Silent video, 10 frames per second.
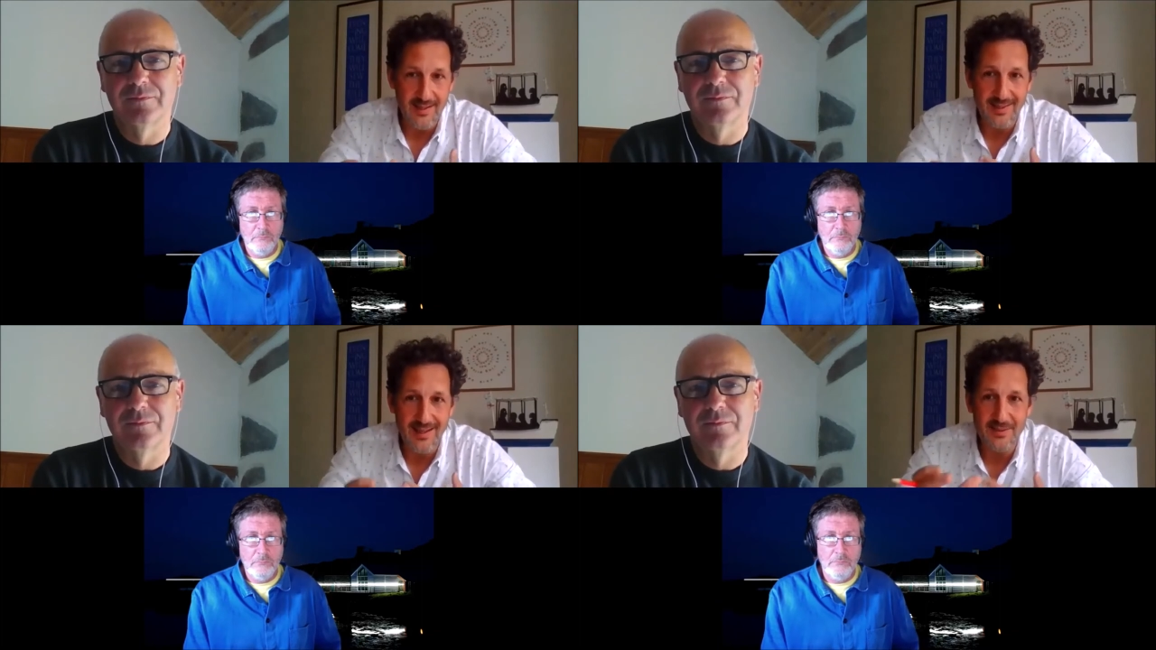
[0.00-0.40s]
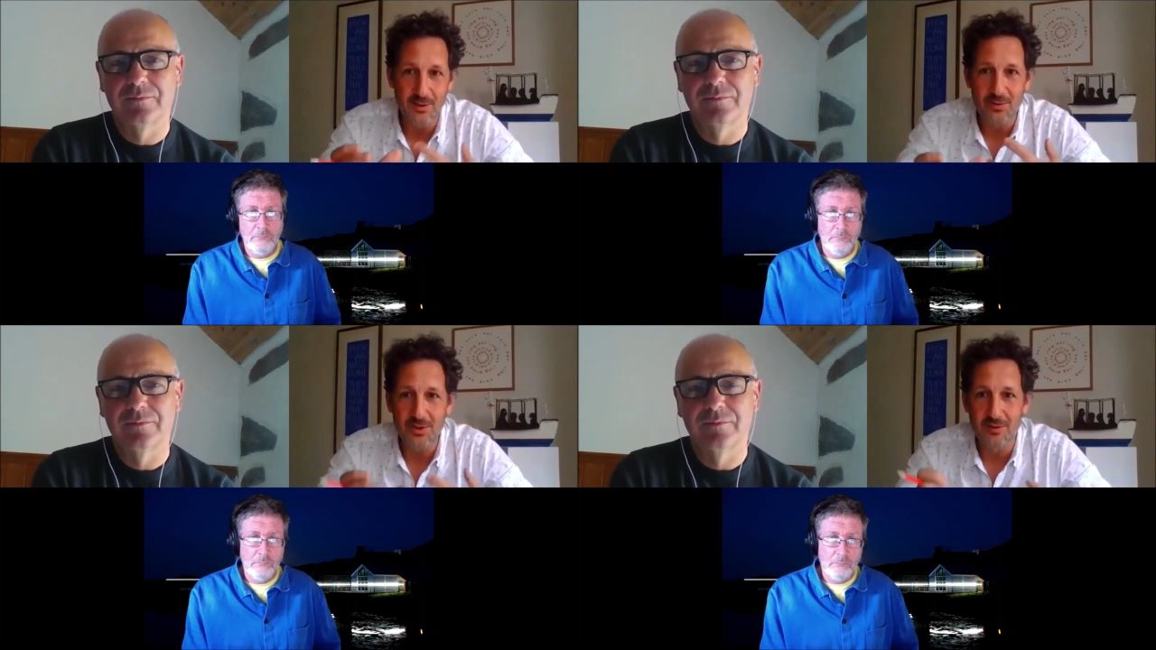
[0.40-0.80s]
Speaker 1: that
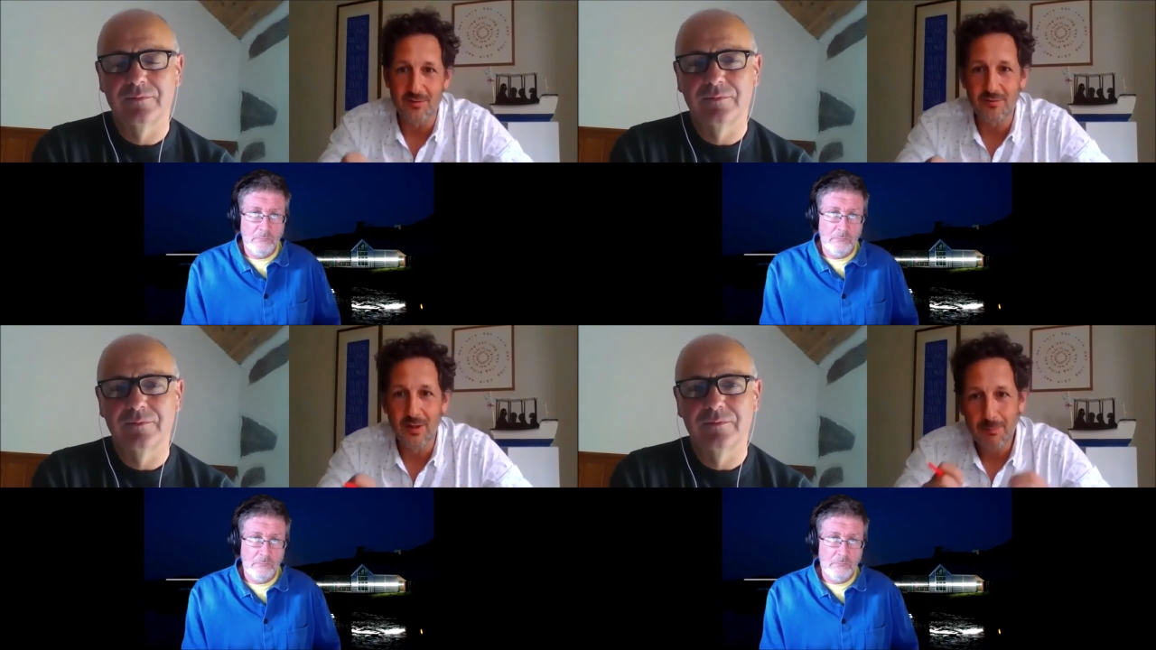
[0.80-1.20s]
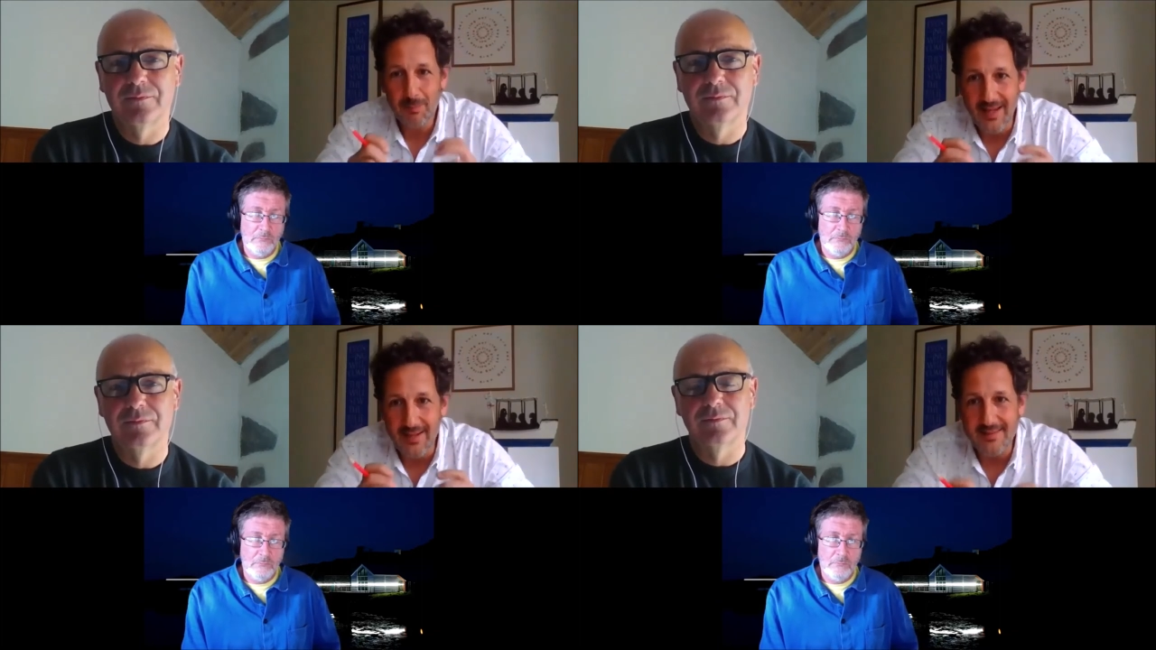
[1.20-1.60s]
notion of
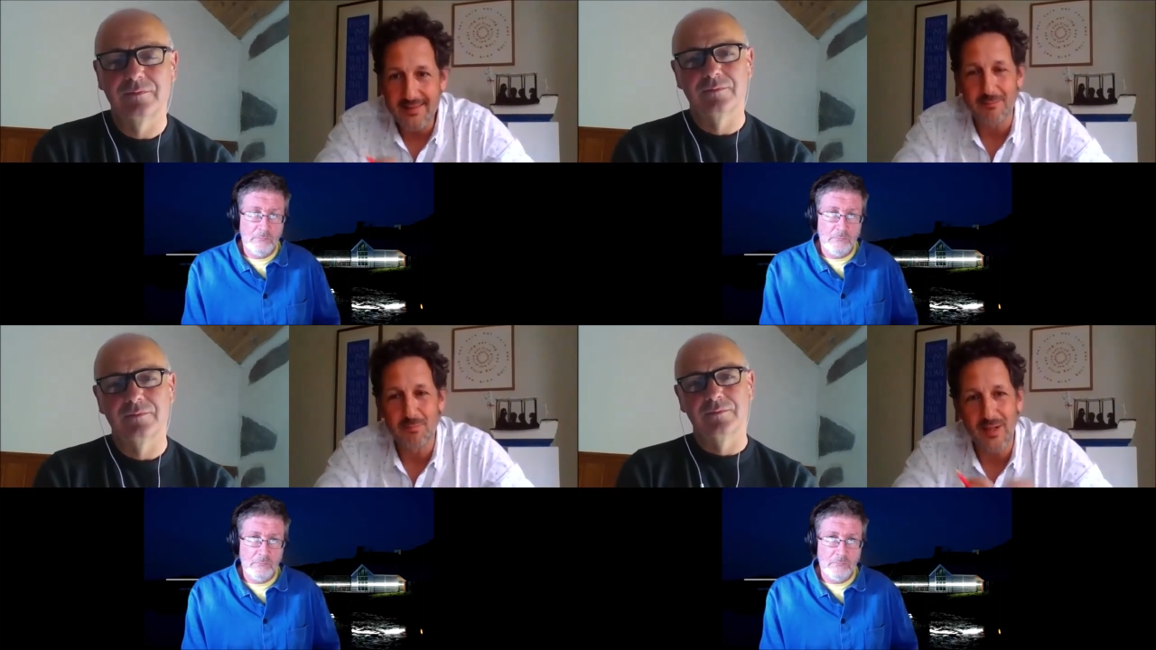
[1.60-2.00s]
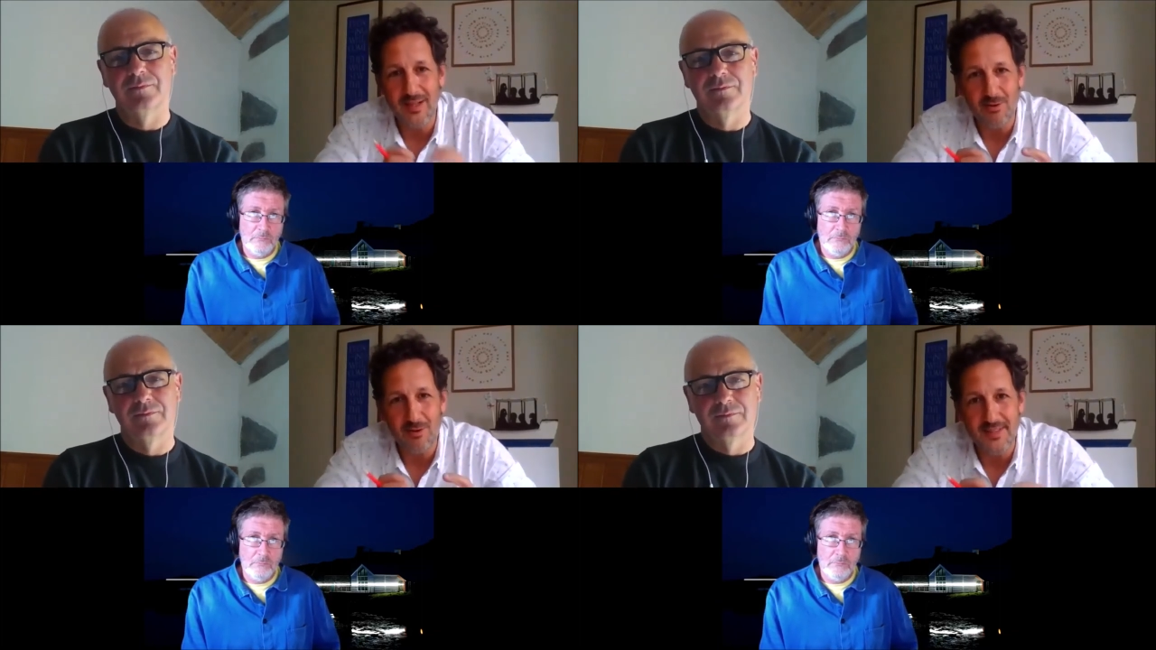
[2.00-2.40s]
pace and
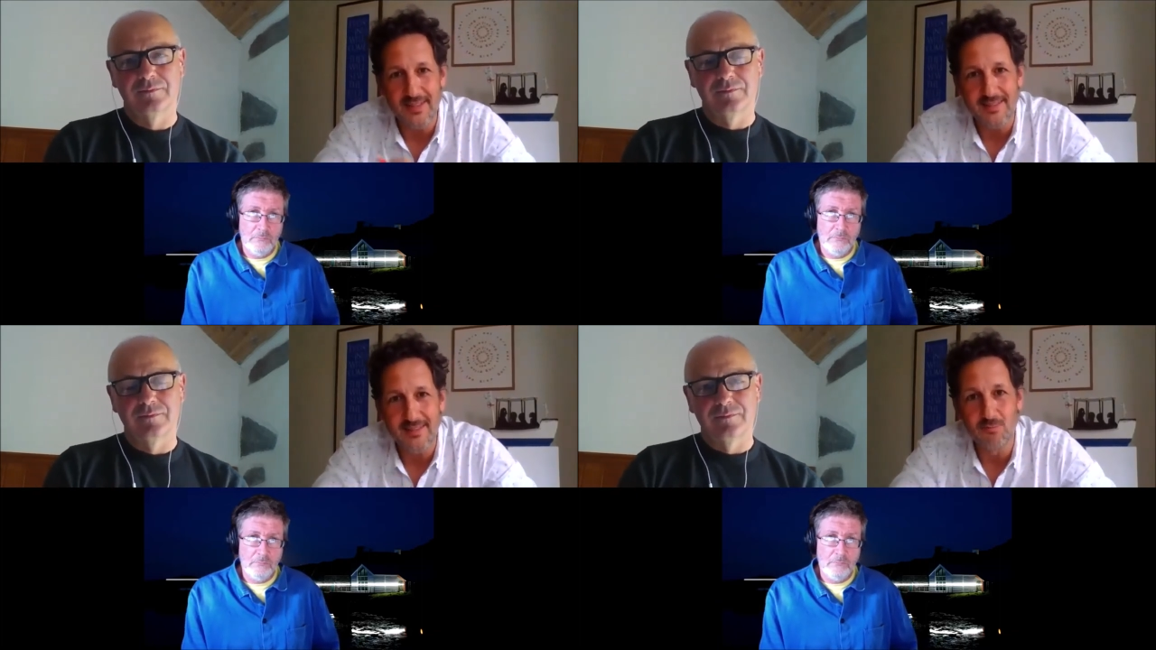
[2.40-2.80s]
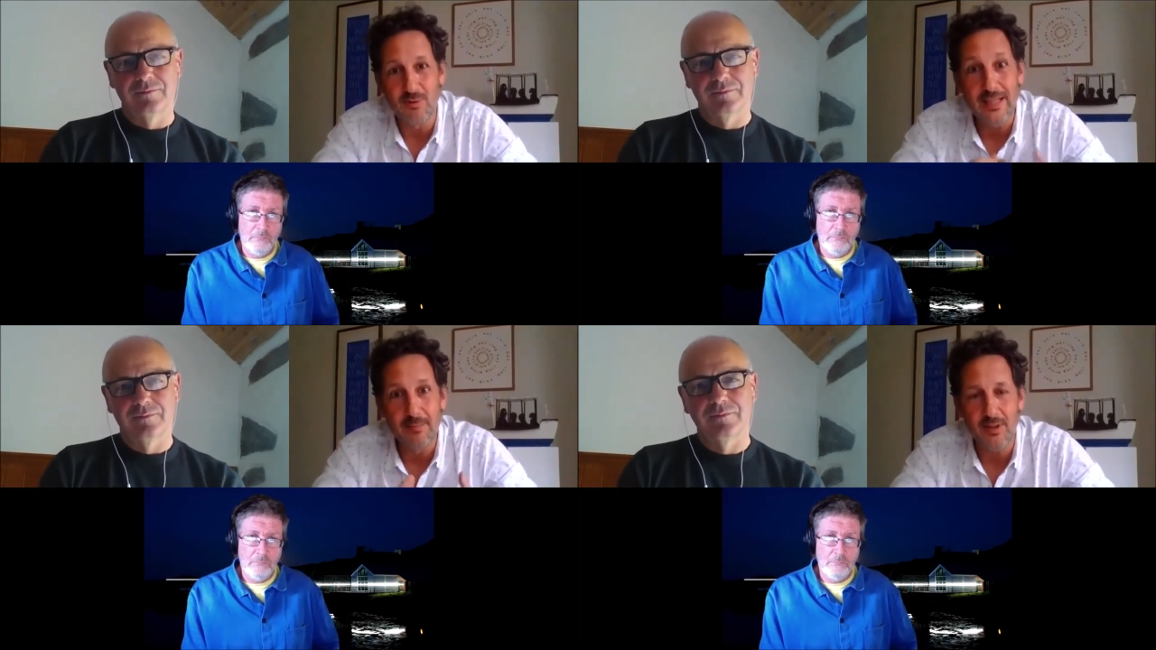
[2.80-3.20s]
priorities and
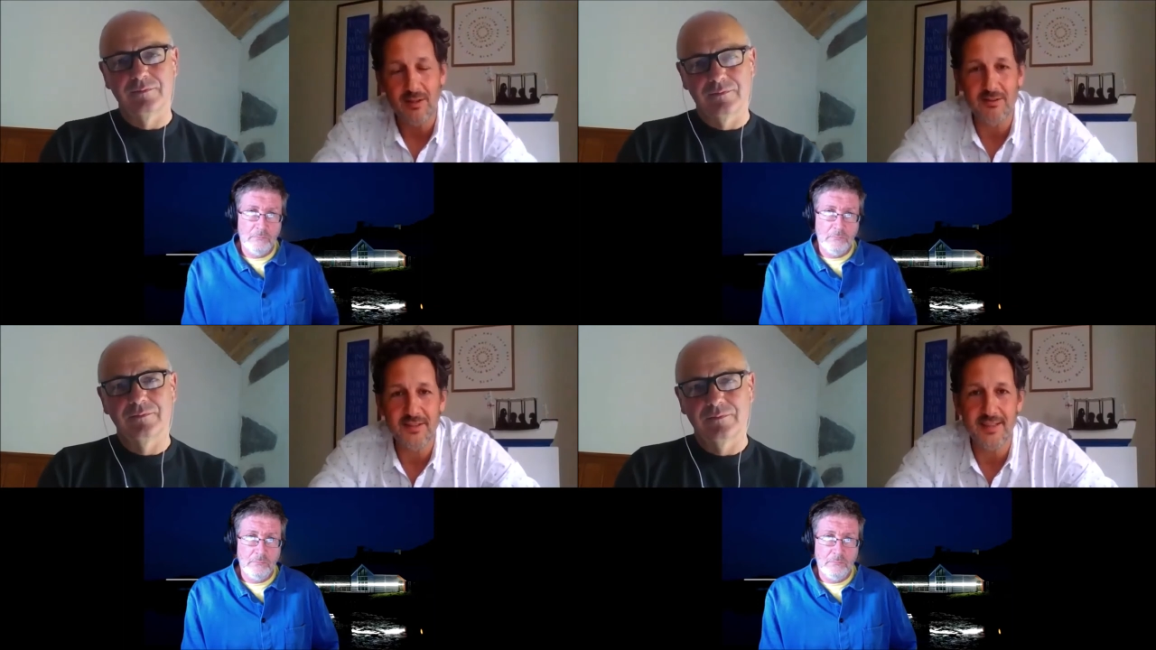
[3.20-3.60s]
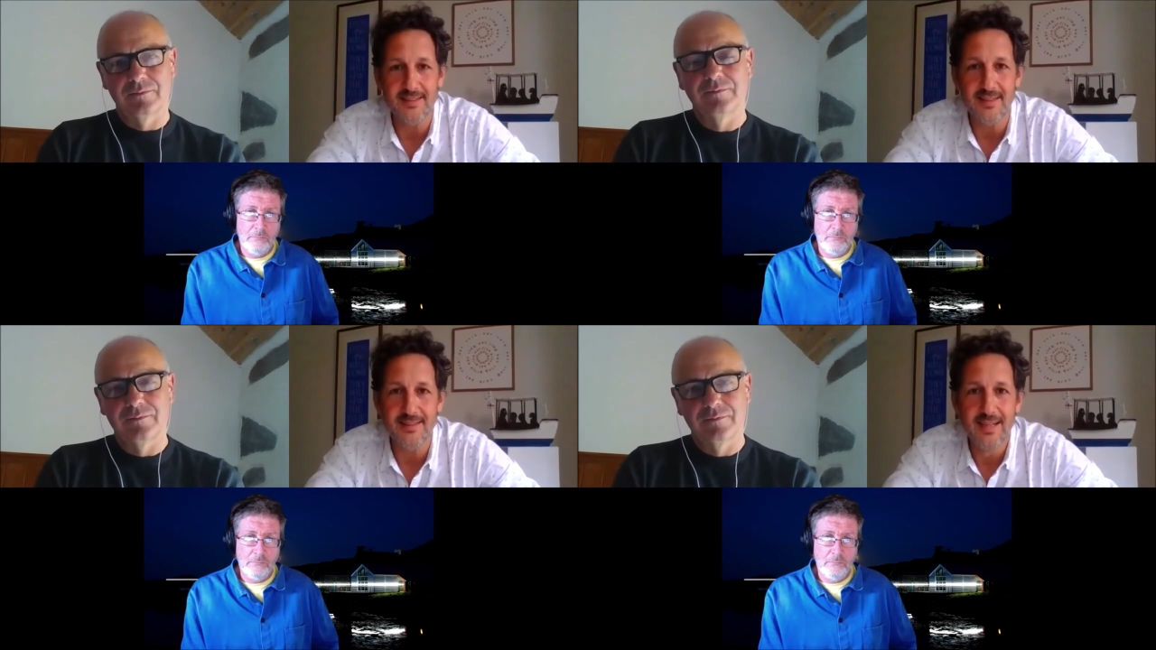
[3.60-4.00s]

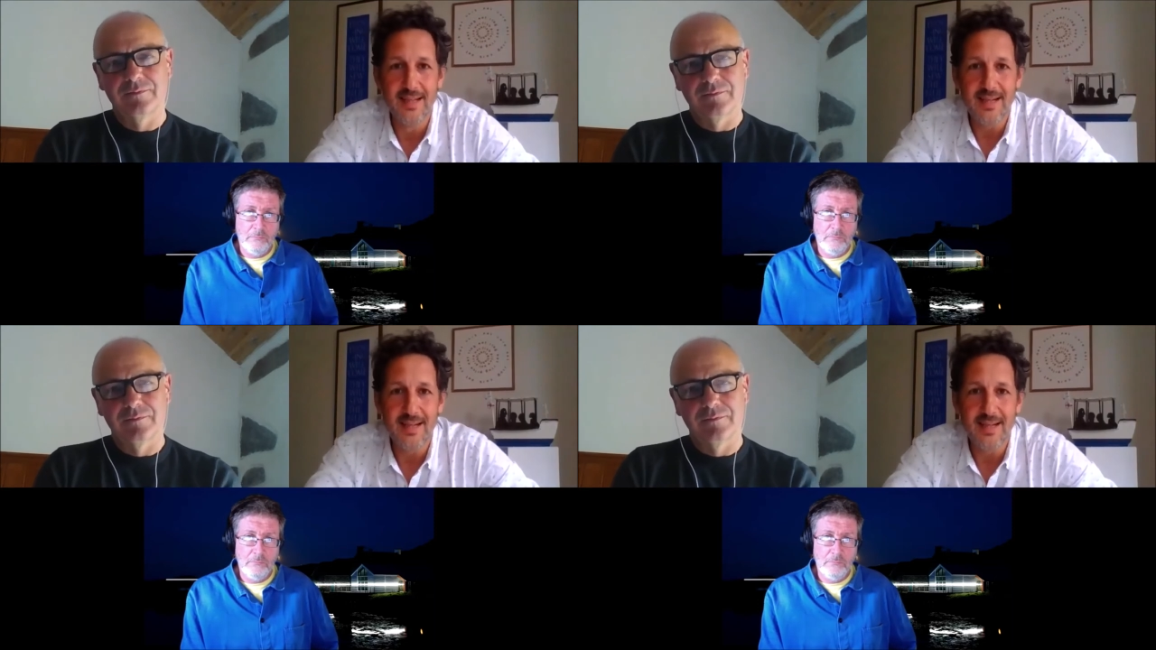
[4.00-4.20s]
reprioritizing